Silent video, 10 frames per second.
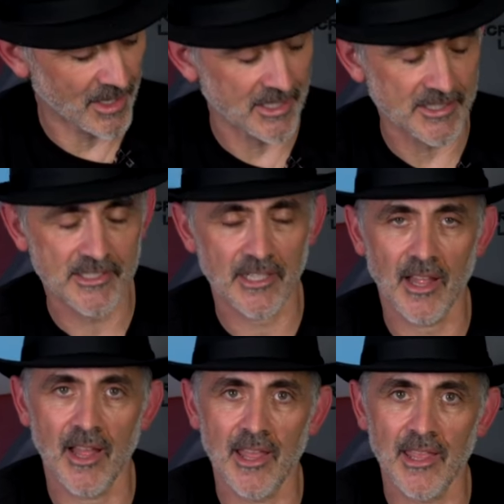is
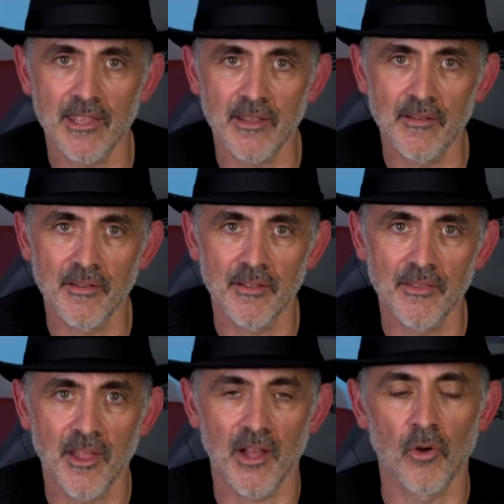a,
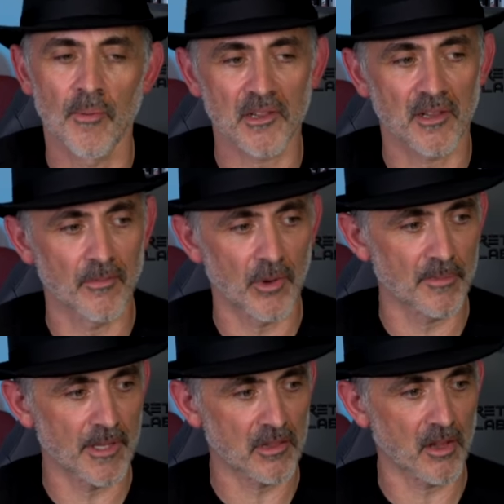almost
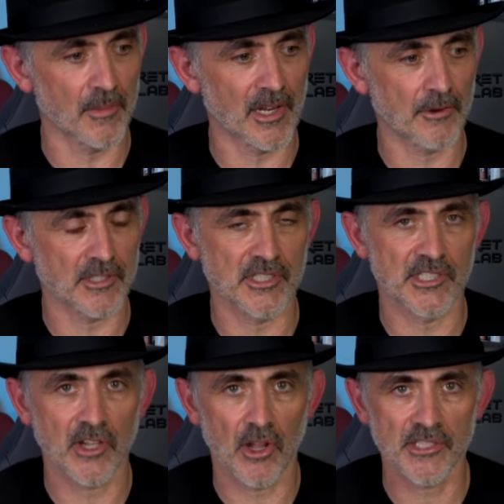reminded me of Simon Aronson's
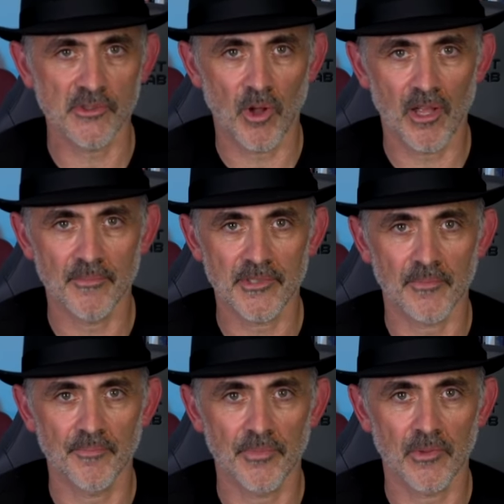Sideswiped,
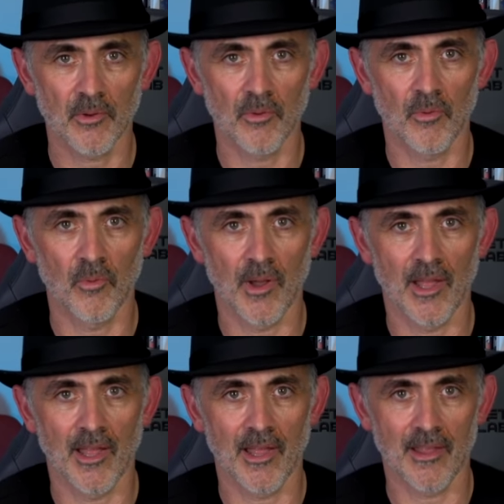
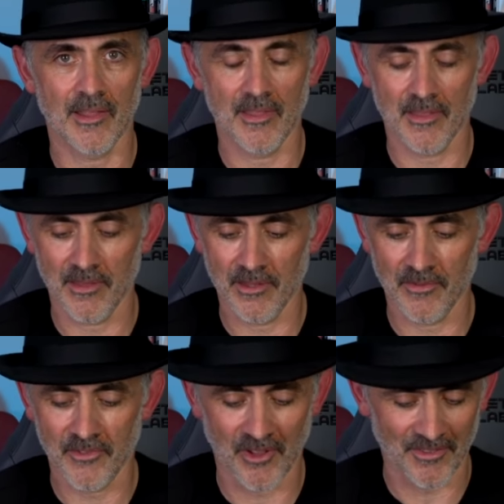where
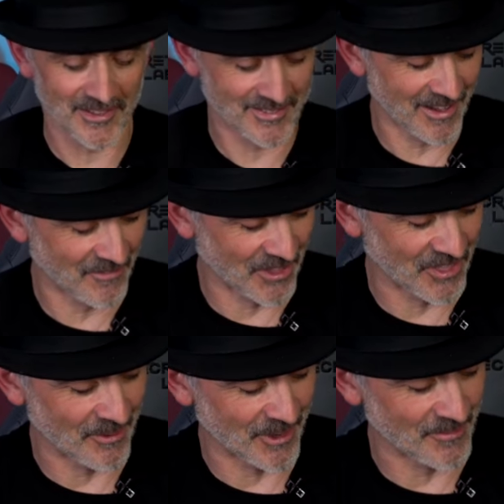you've got this lovely
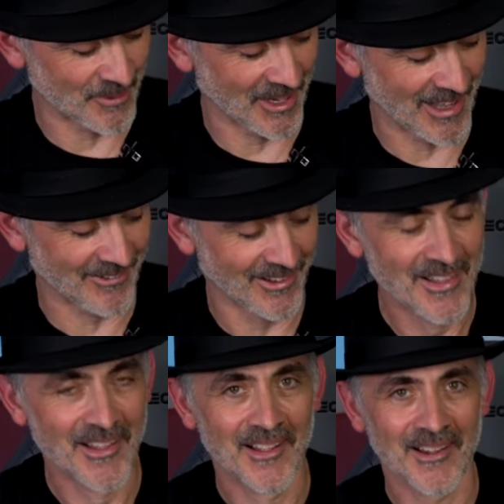thing you pull out,
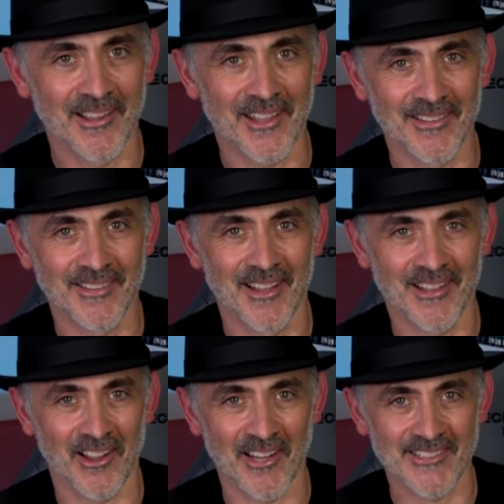like a, a
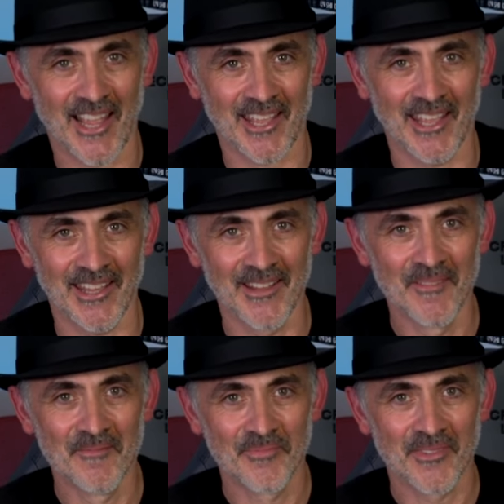kind of tacky
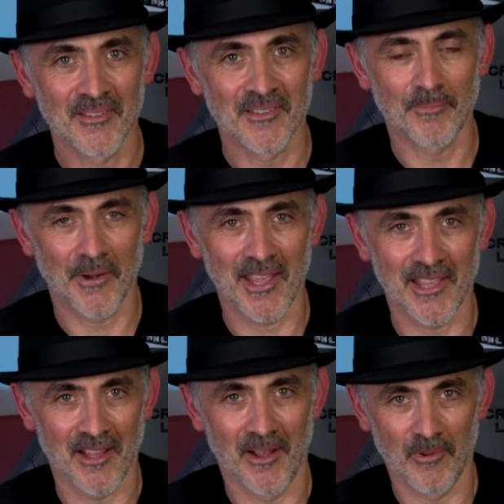playing
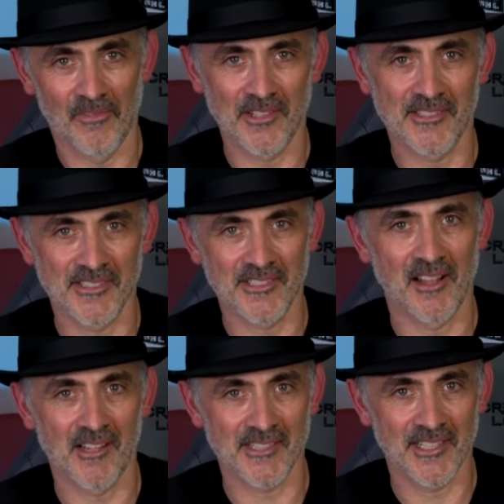card with lots of
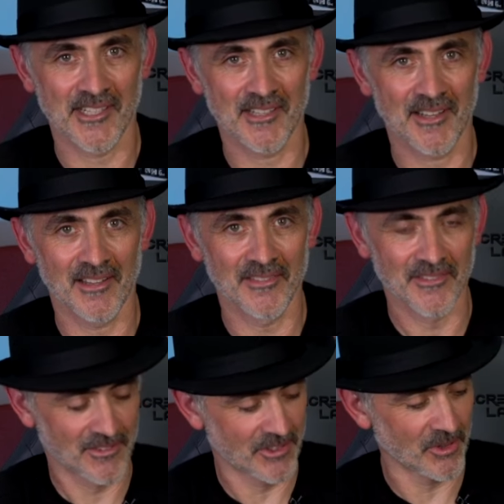stars in it and
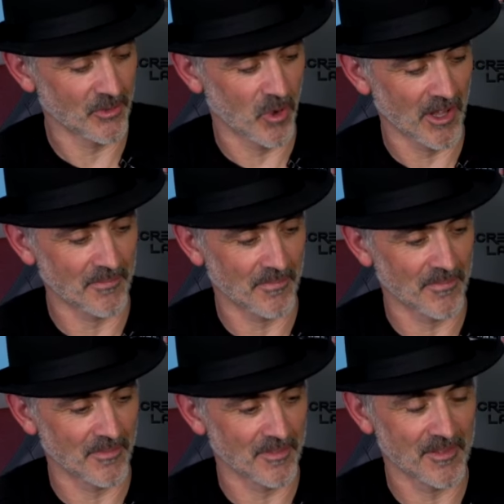two white
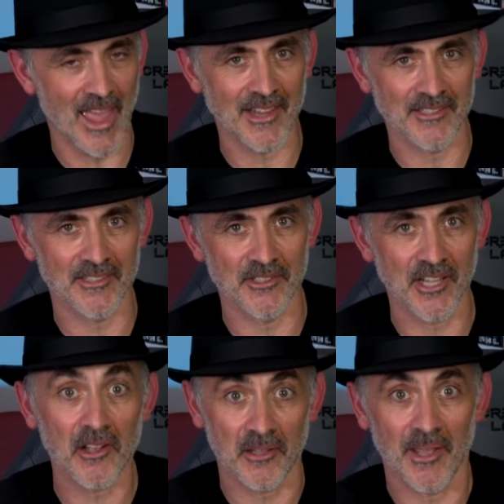ends, and you say,
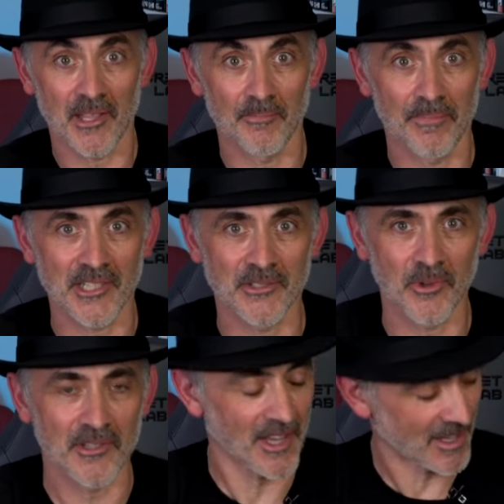oh, I can make a magic
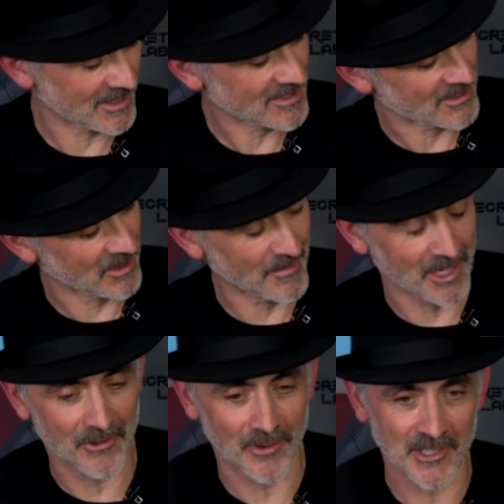wand out. It's just like
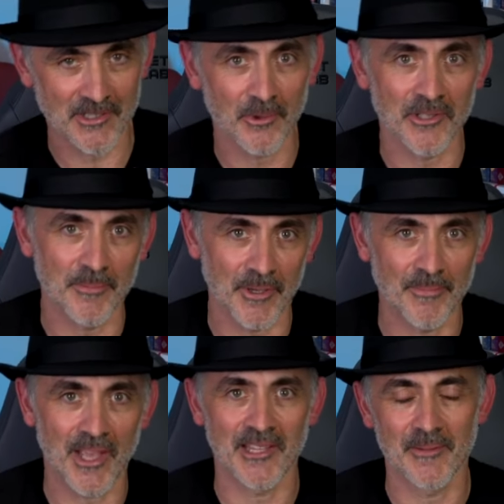make your own magic wand. You put it
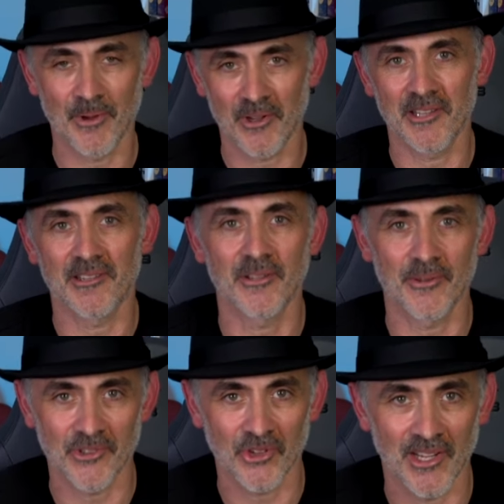back in your pocket, do
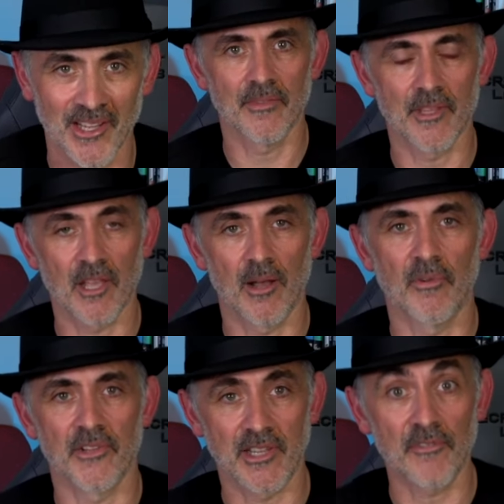a trick. The card
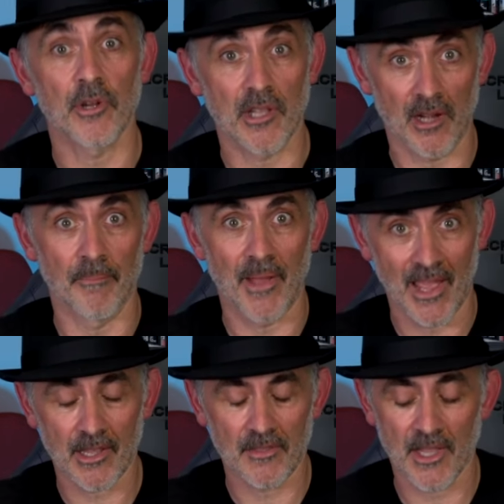with a different colour
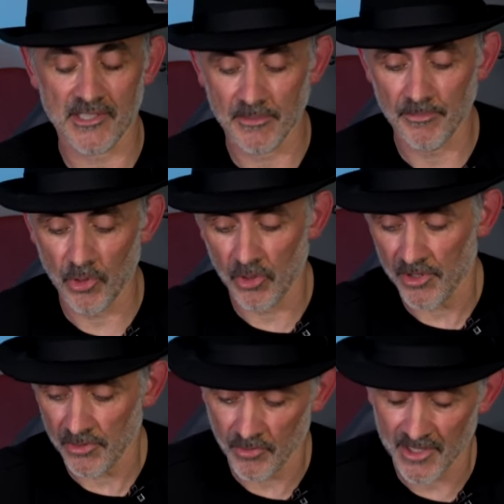back, that's important
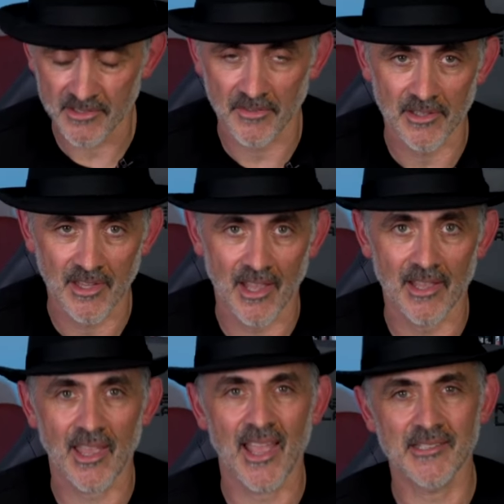than the rest of the
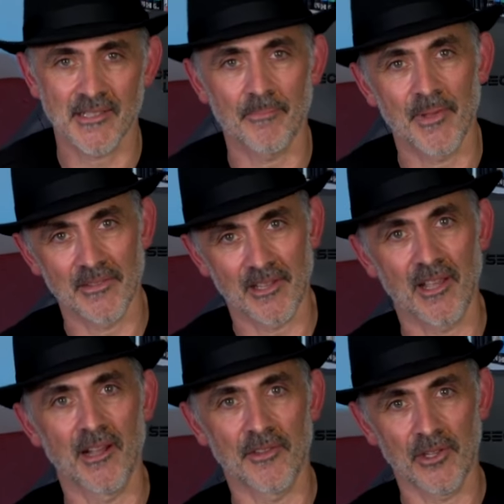deck, ends up being the
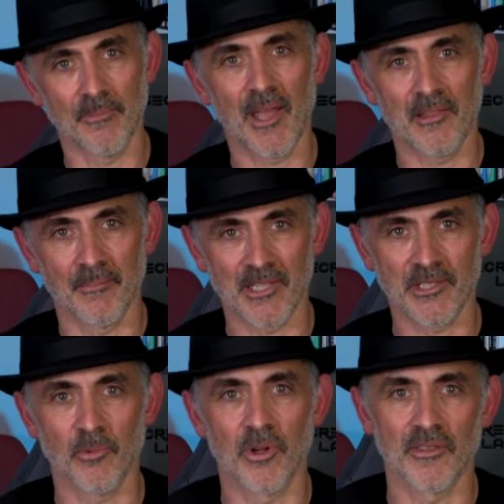card that you make the
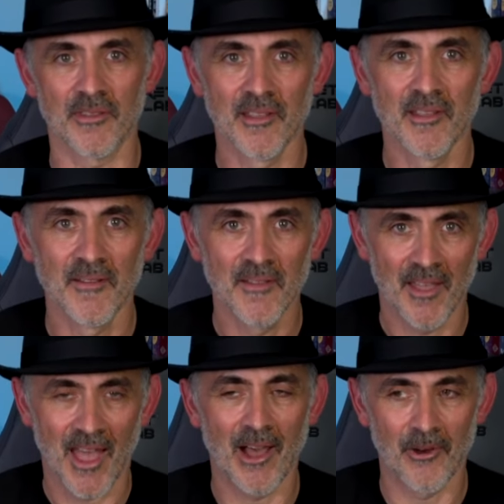magic wand
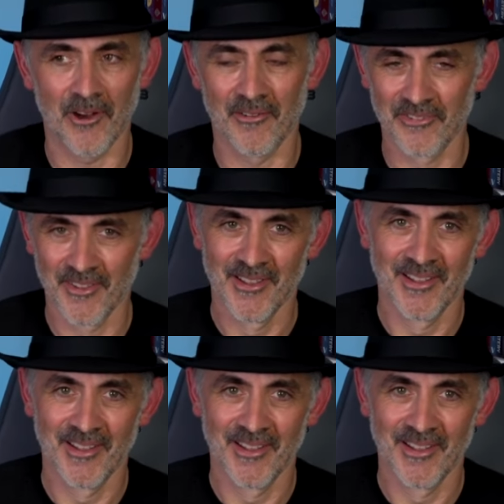out of.